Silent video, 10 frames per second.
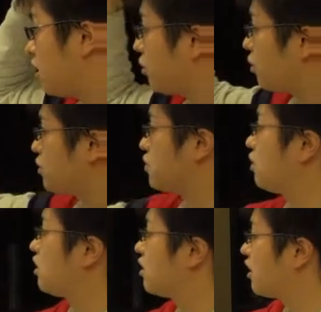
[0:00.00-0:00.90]

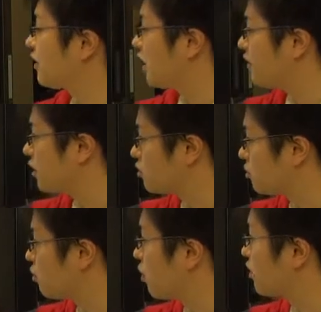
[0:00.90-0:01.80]
Also, the other group
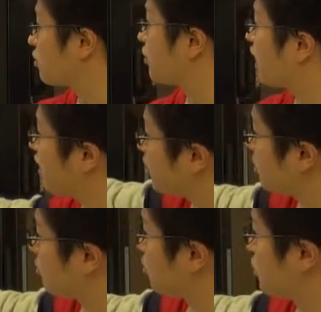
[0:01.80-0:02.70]
focused on the other
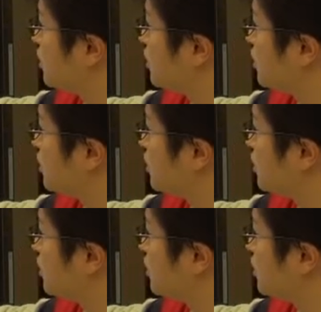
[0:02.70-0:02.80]
approach.